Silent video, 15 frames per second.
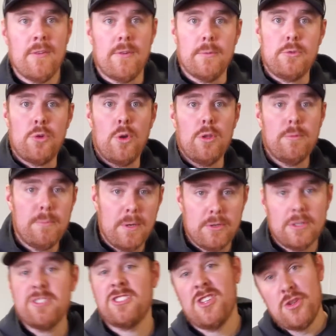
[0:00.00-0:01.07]
from trolling
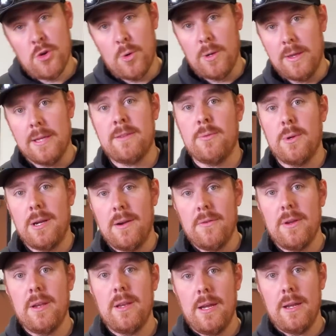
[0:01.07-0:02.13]
motors to toilets.
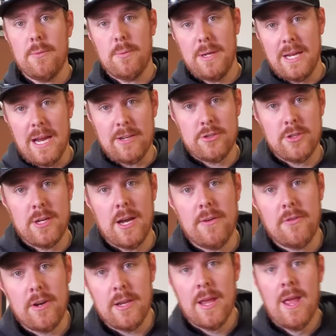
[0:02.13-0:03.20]
Whatever you need, we got you
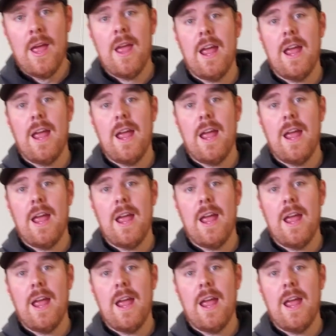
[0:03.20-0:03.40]
covered.